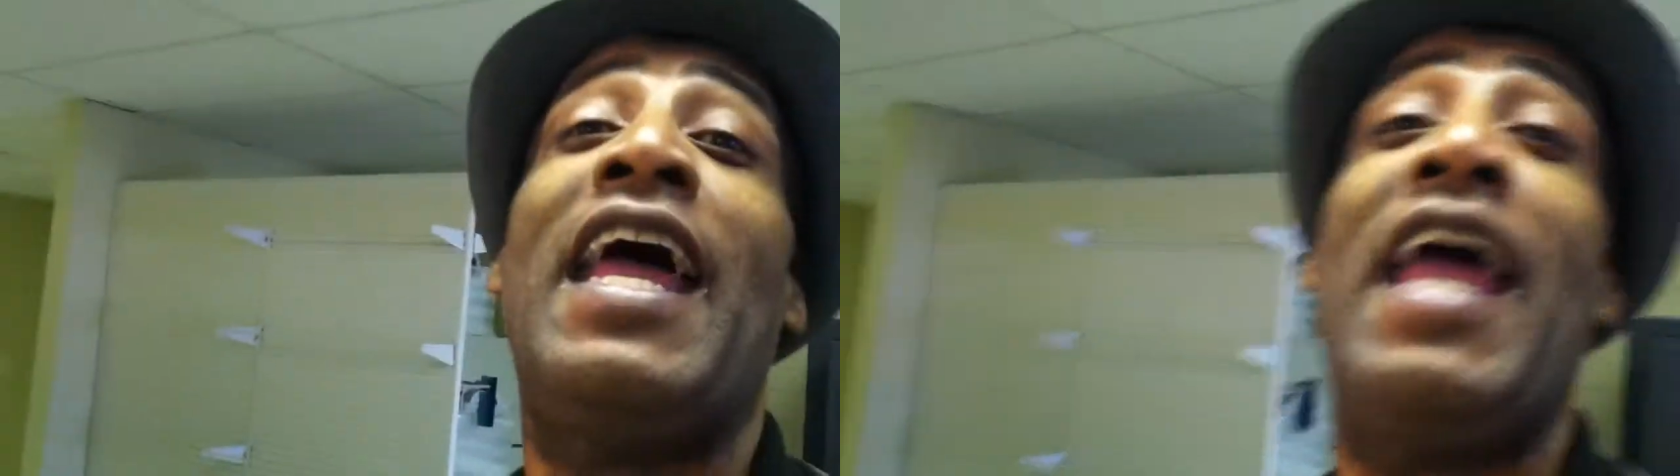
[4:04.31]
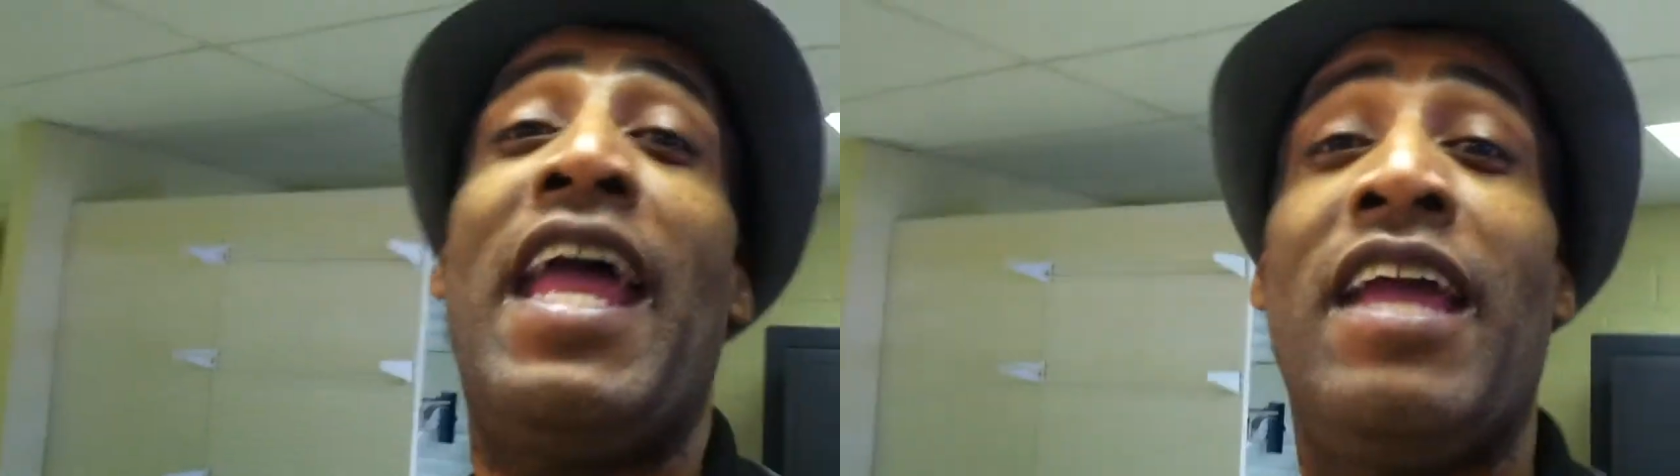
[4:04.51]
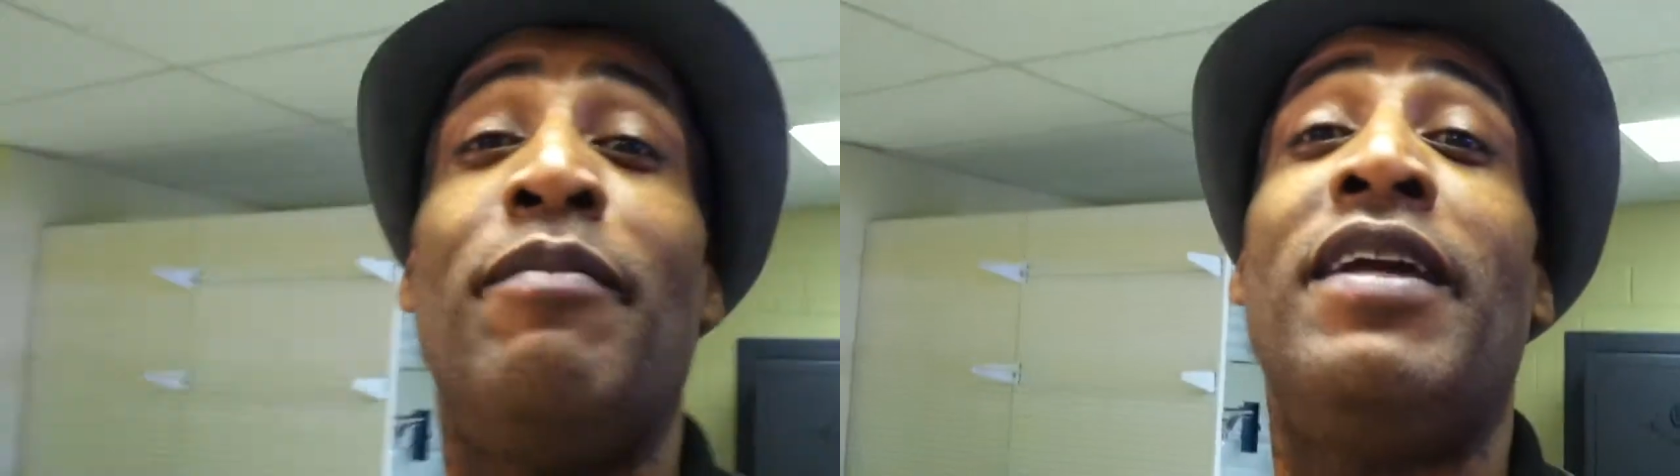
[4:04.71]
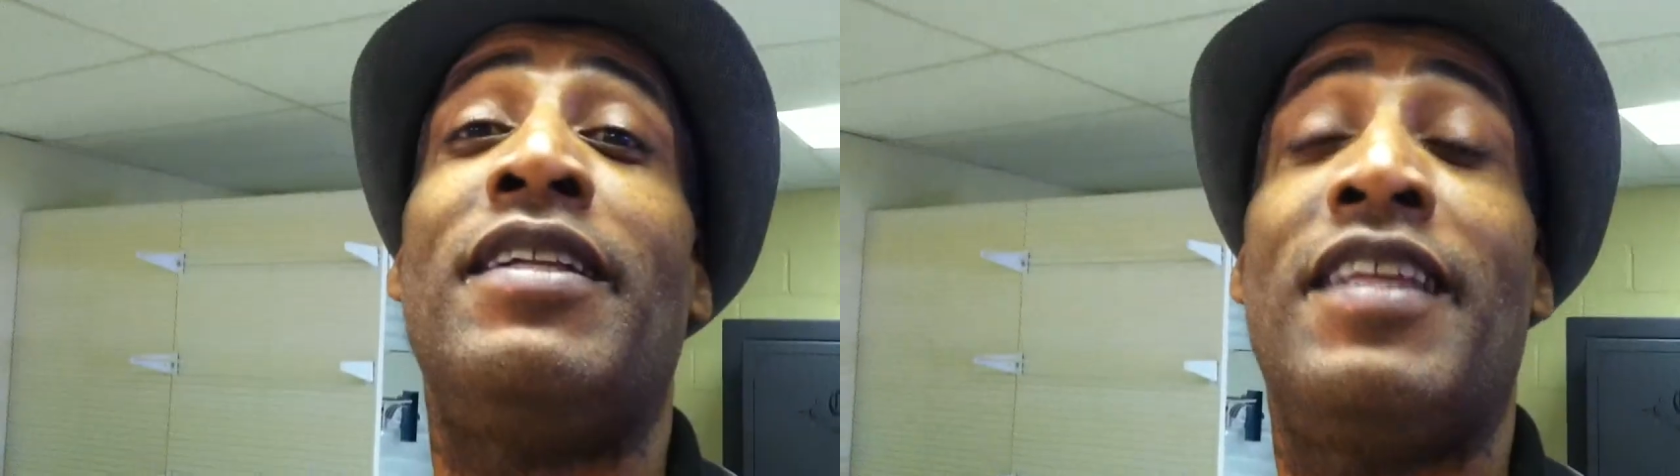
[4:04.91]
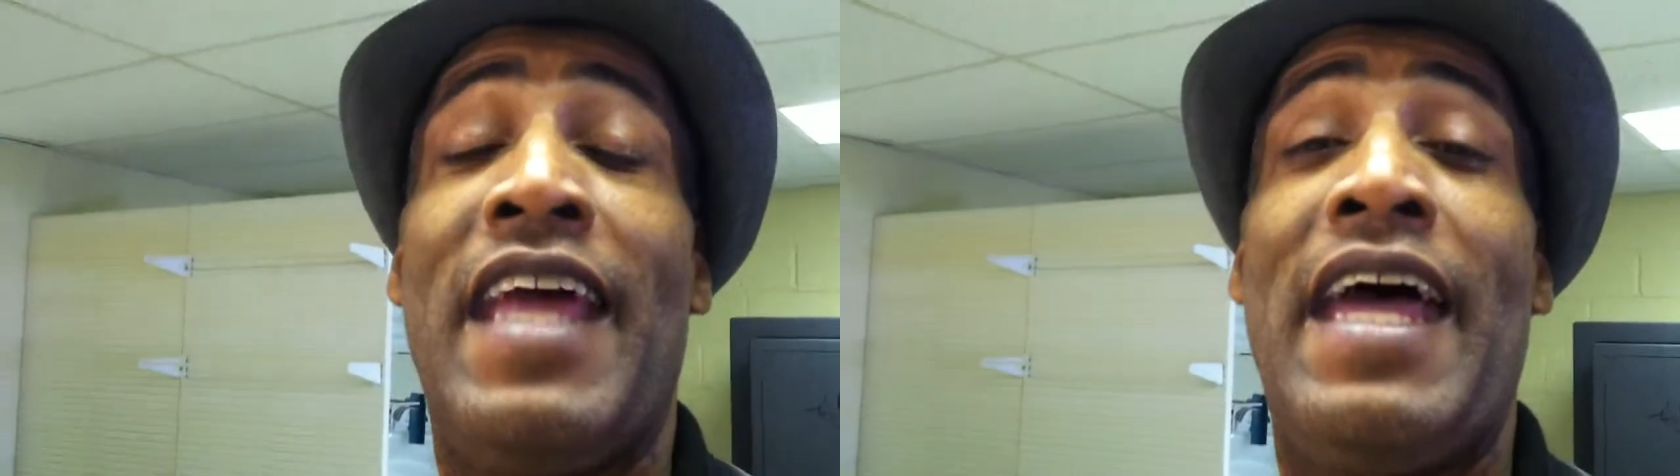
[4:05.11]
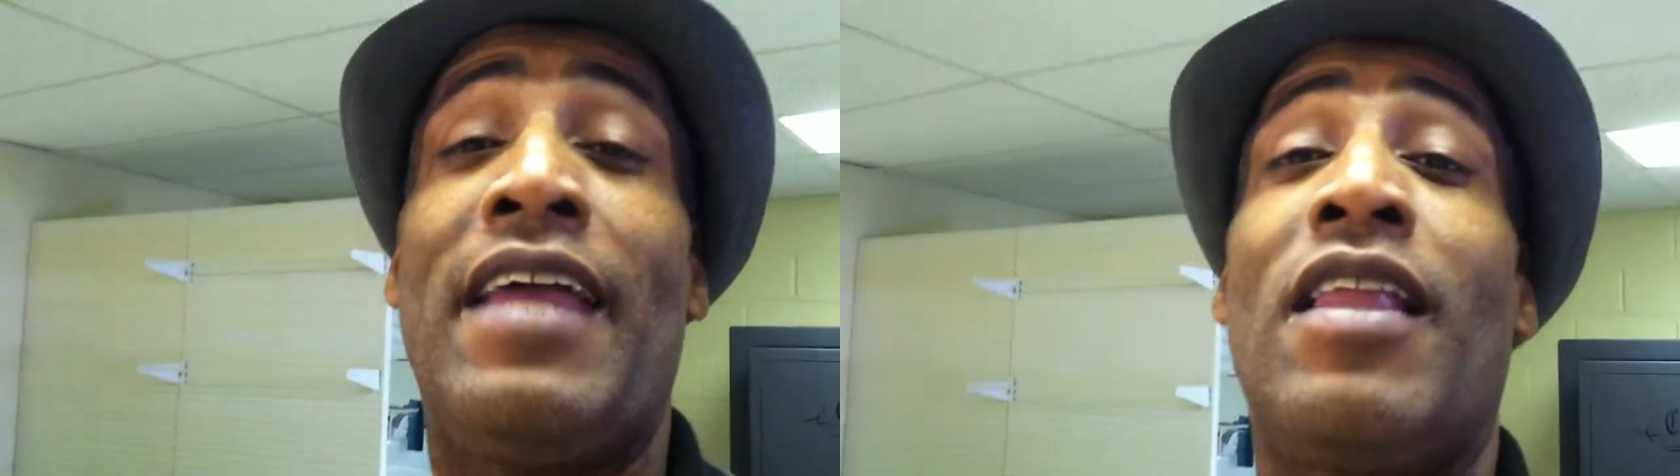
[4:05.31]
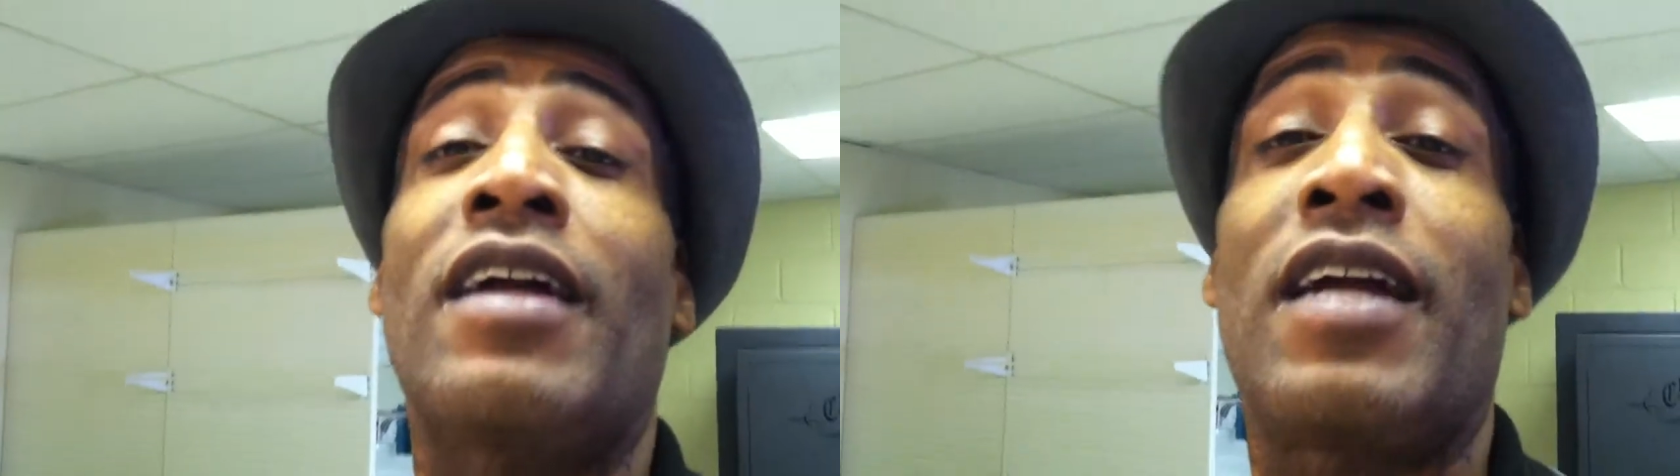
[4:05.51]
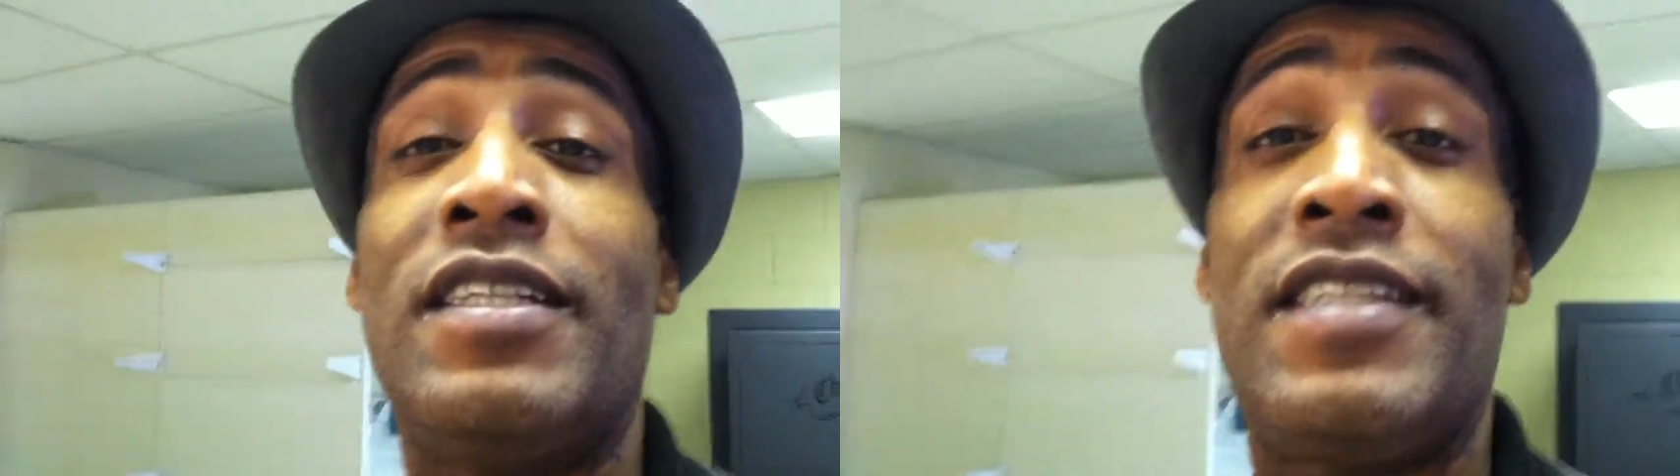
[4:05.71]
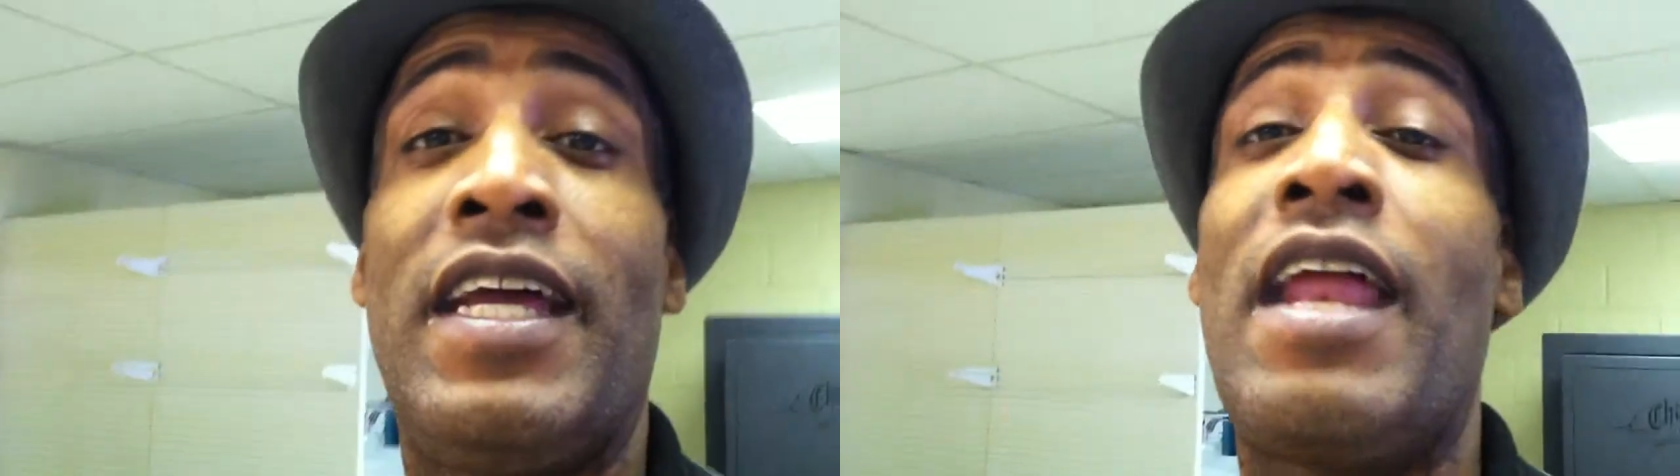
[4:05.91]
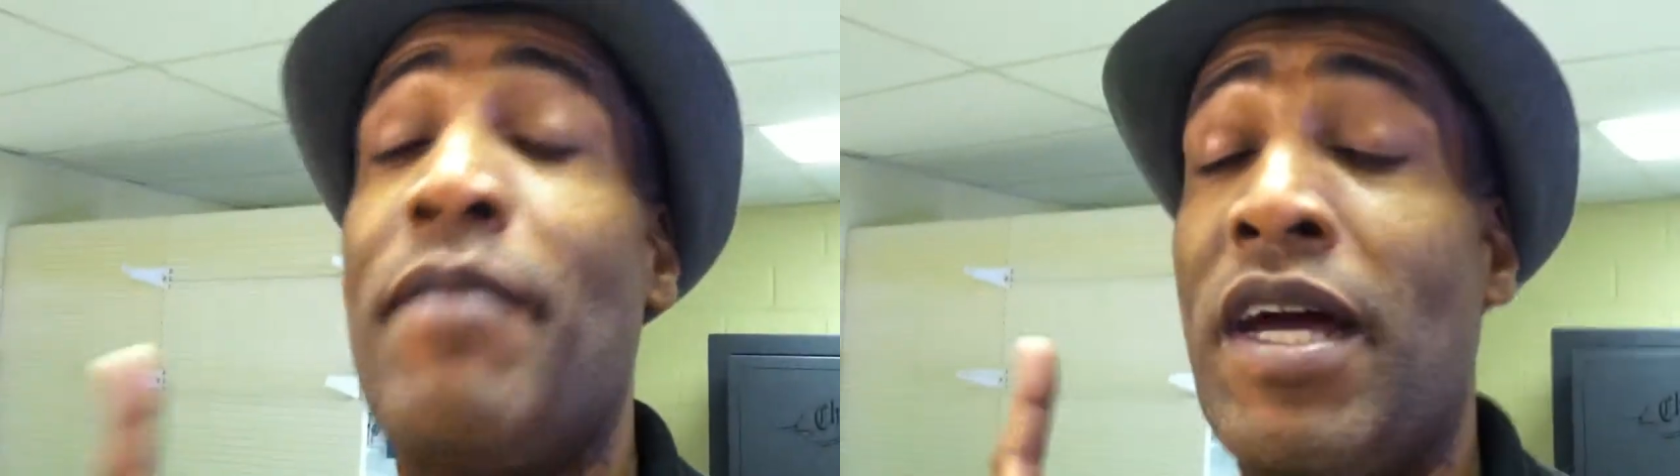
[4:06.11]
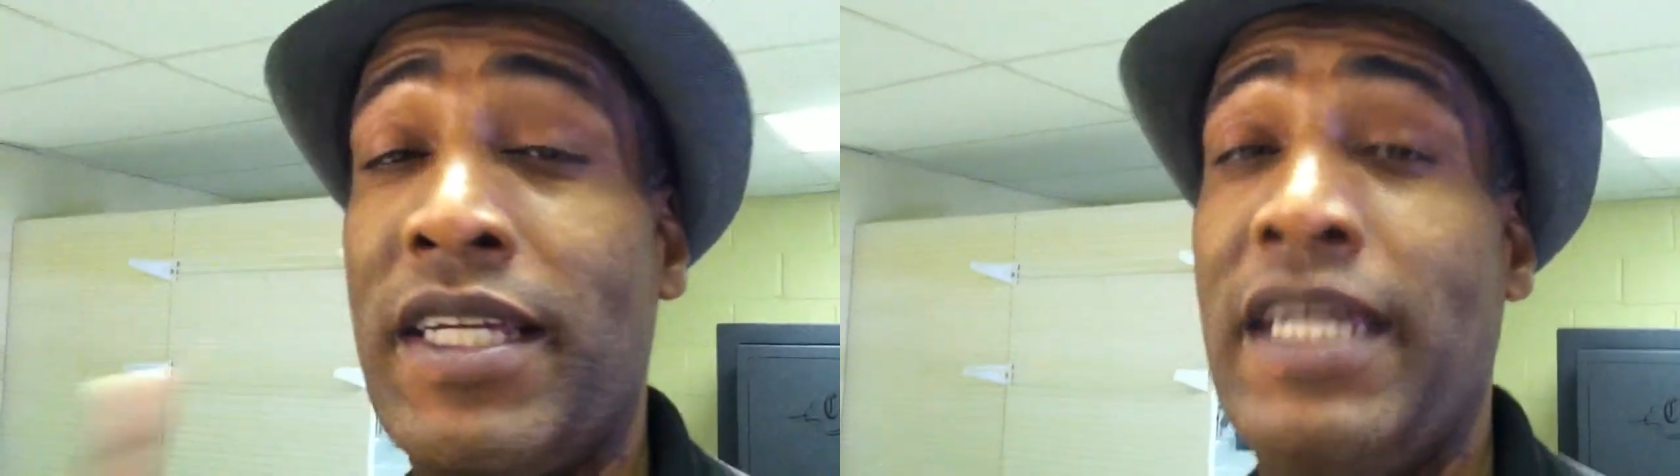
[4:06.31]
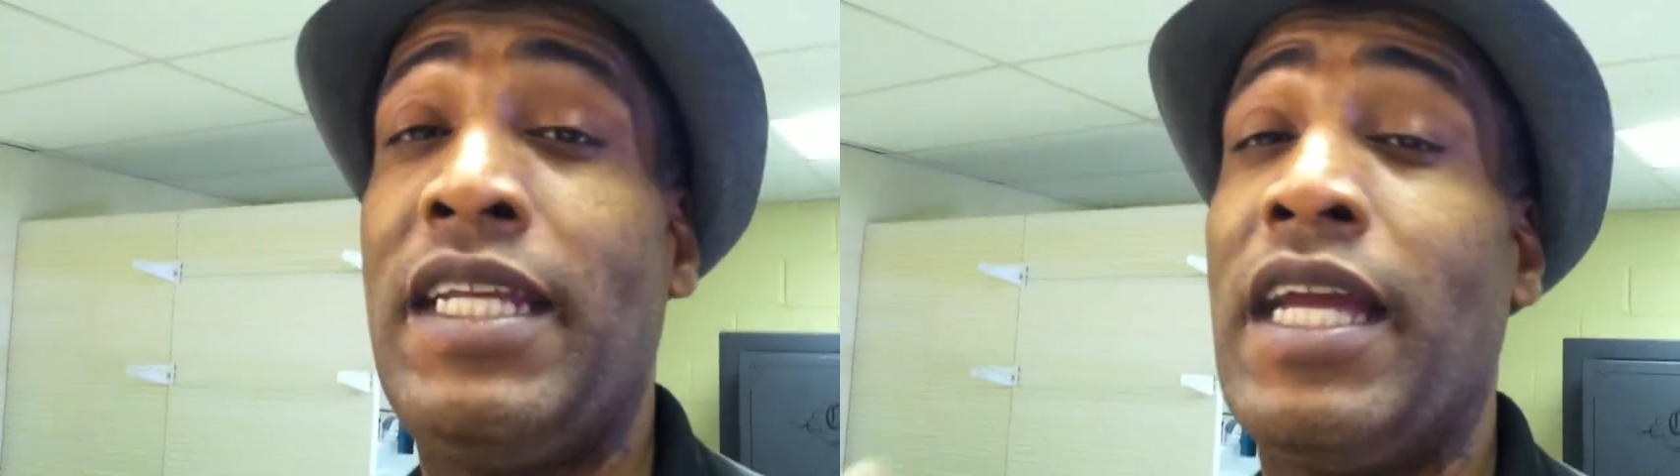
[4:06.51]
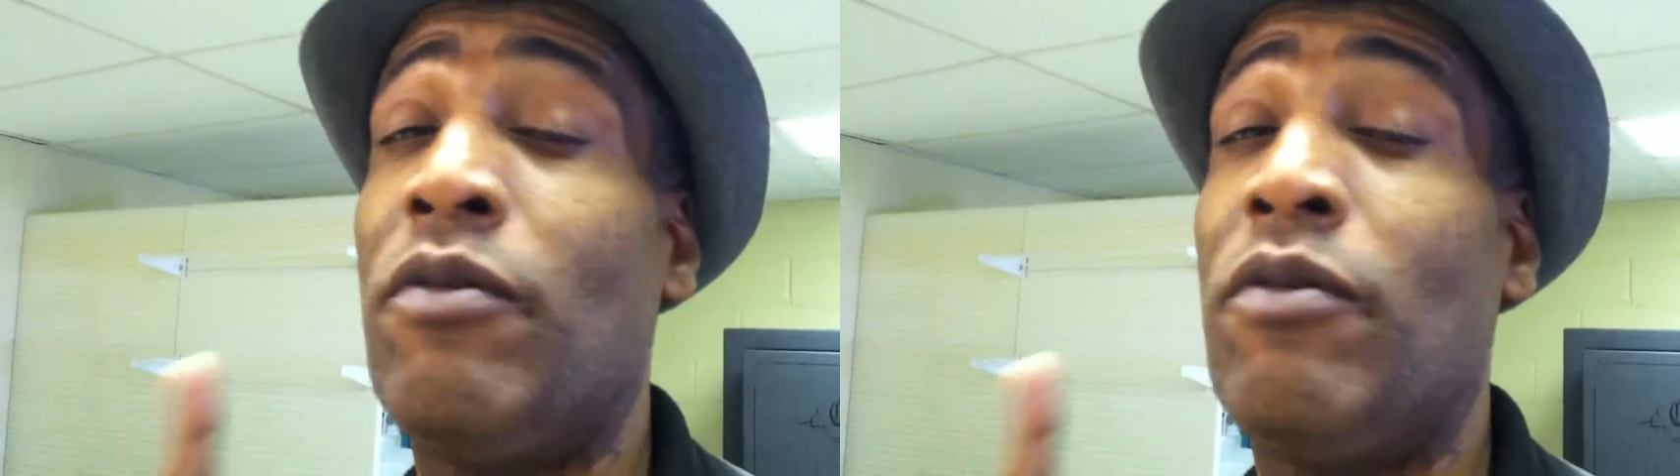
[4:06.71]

an amen to that. Like I said, I'm not kidding.